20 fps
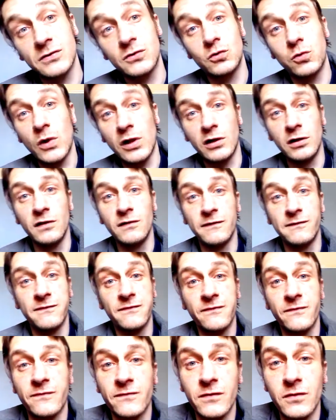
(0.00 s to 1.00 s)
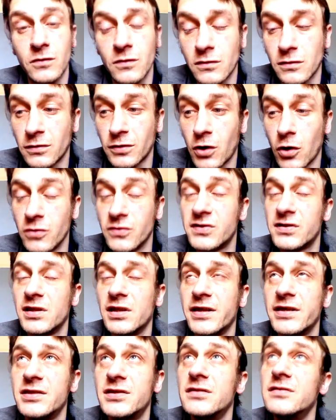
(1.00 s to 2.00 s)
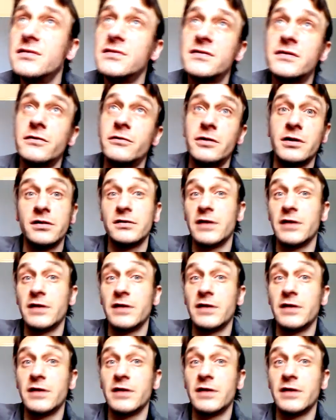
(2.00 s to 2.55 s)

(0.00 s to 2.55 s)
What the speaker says: 12 constellations, there are